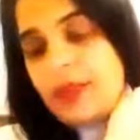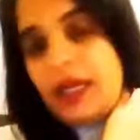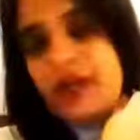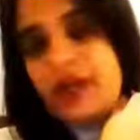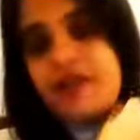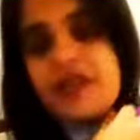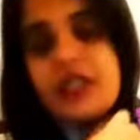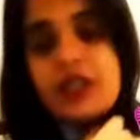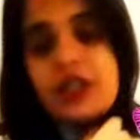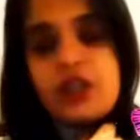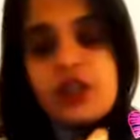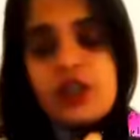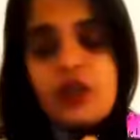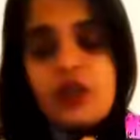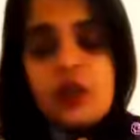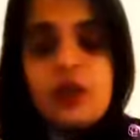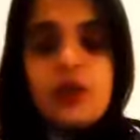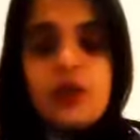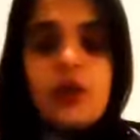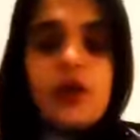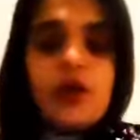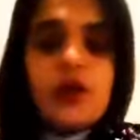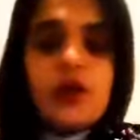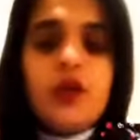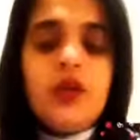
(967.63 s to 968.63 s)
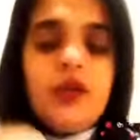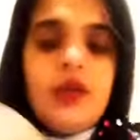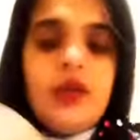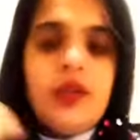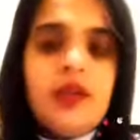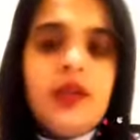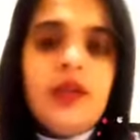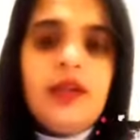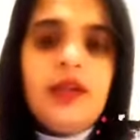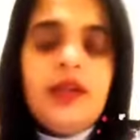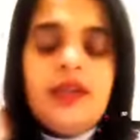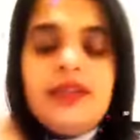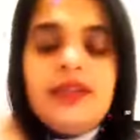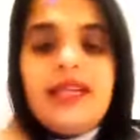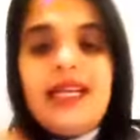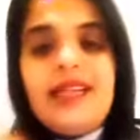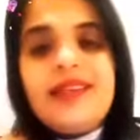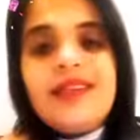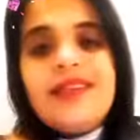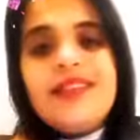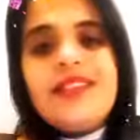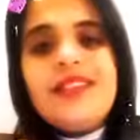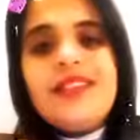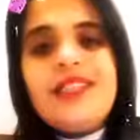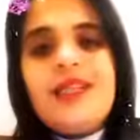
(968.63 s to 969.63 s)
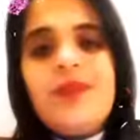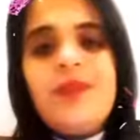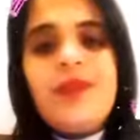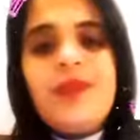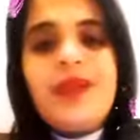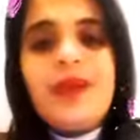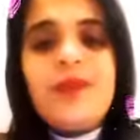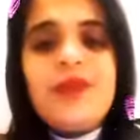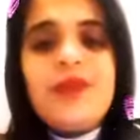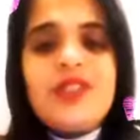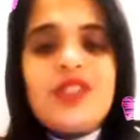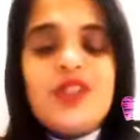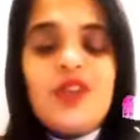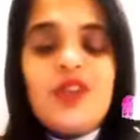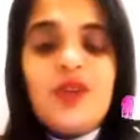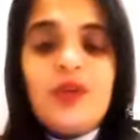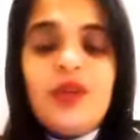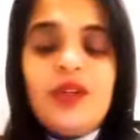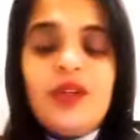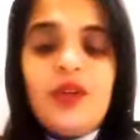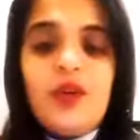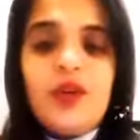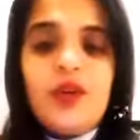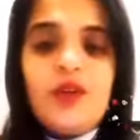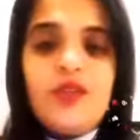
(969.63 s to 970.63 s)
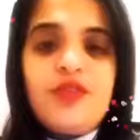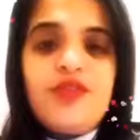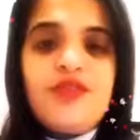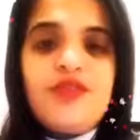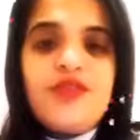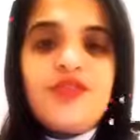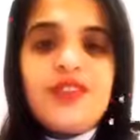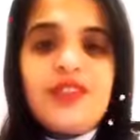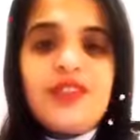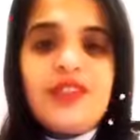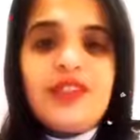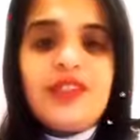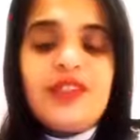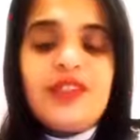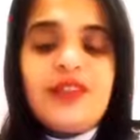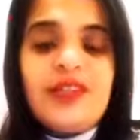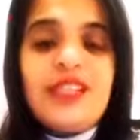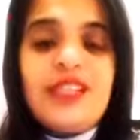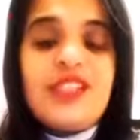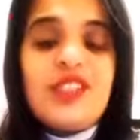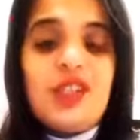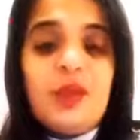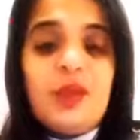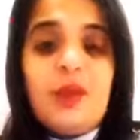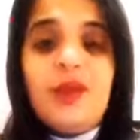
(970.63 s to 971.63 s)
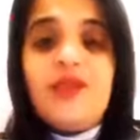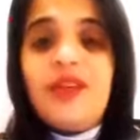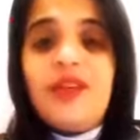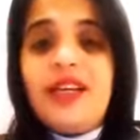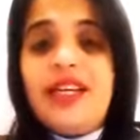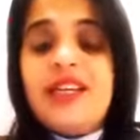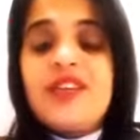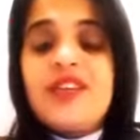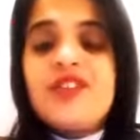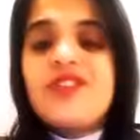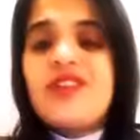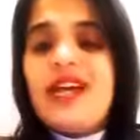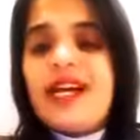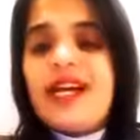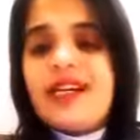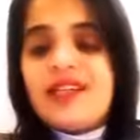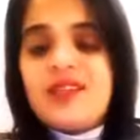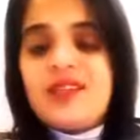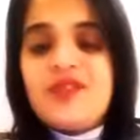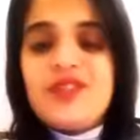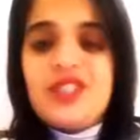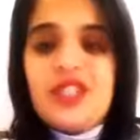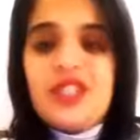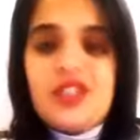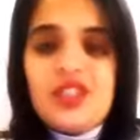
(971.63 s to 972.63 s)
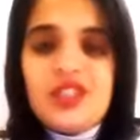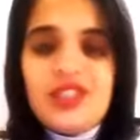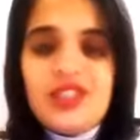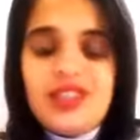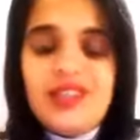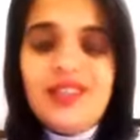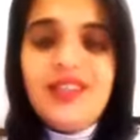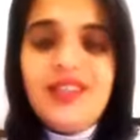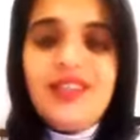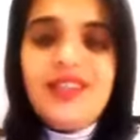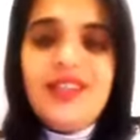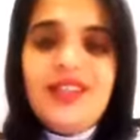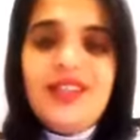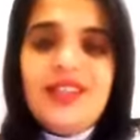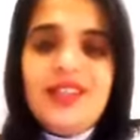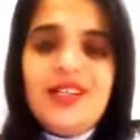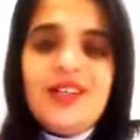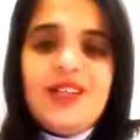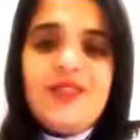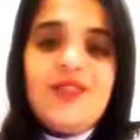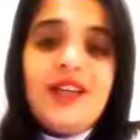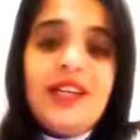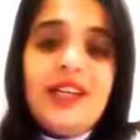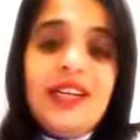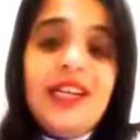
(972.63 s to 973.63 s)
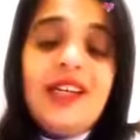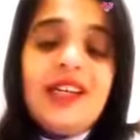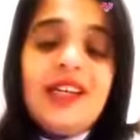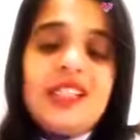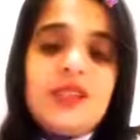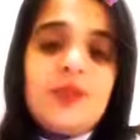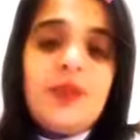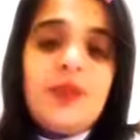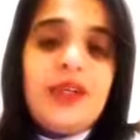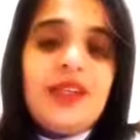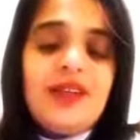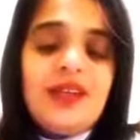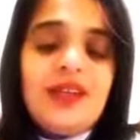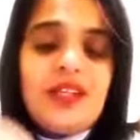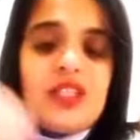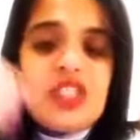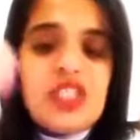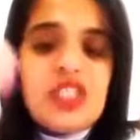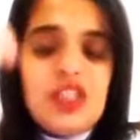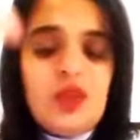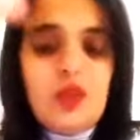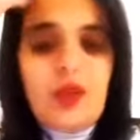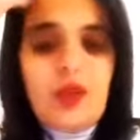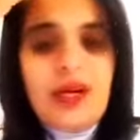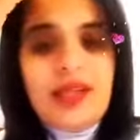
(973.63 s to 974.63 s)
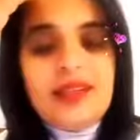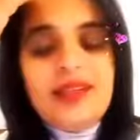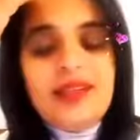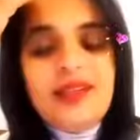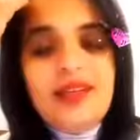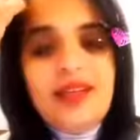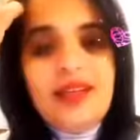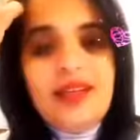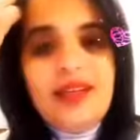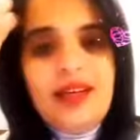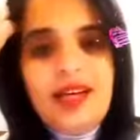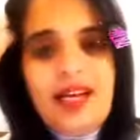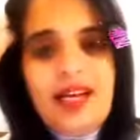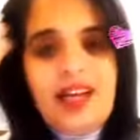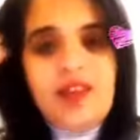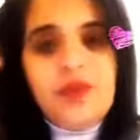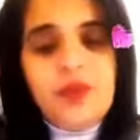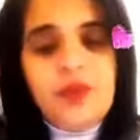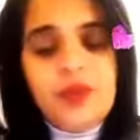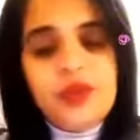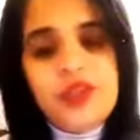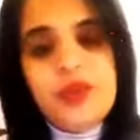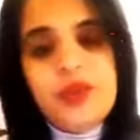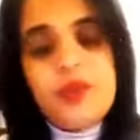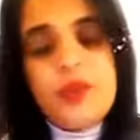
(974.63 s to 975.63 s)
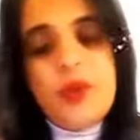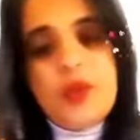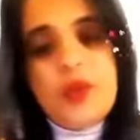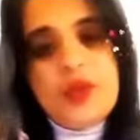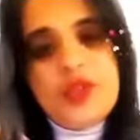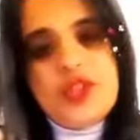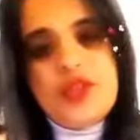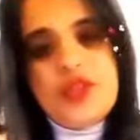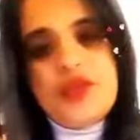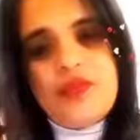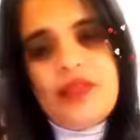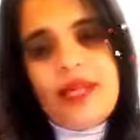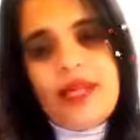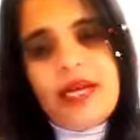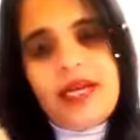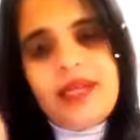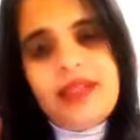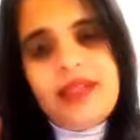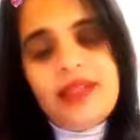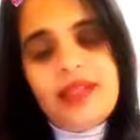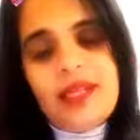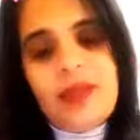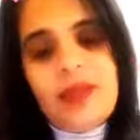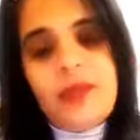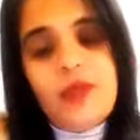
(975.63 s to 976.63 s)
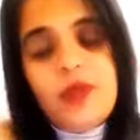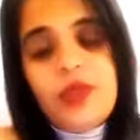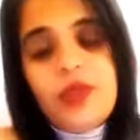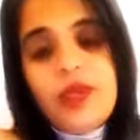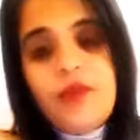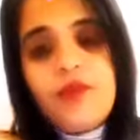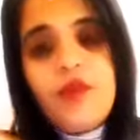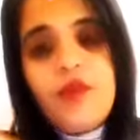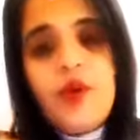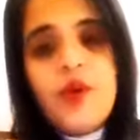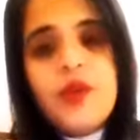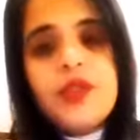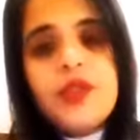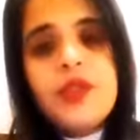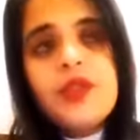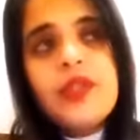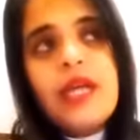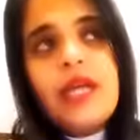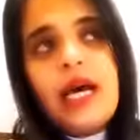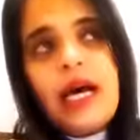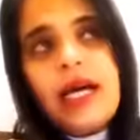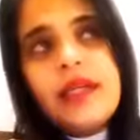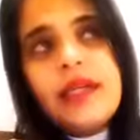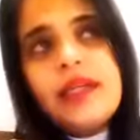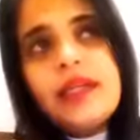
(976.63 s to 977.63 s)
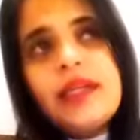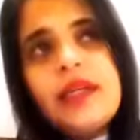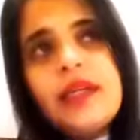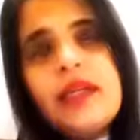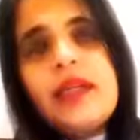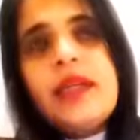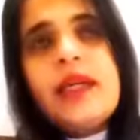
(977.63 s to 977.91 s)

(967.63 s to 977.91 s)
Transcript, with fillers: live session tomorrow 10:30 p.m. It's going to be a lot of uh, it's going to be a very interactive session, a very experiential one. I've put the post of that, and I'm looking forward to that.